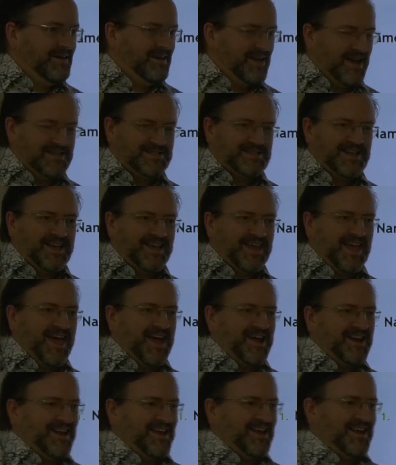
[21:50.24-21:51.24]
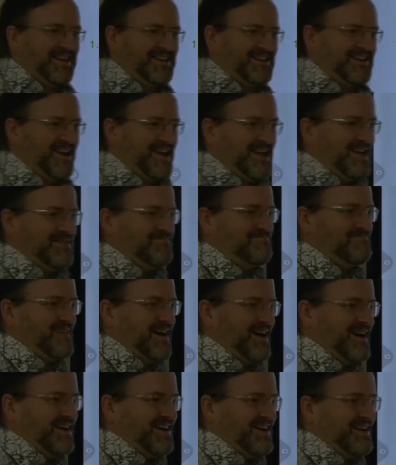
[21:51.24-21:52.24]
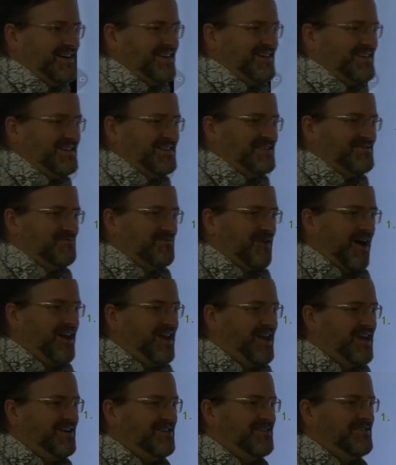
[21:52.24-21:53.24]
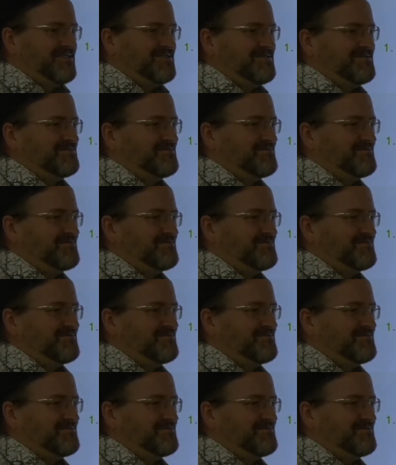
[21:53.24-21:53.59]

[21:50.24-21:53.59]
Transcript: Yes, I can. I can name running,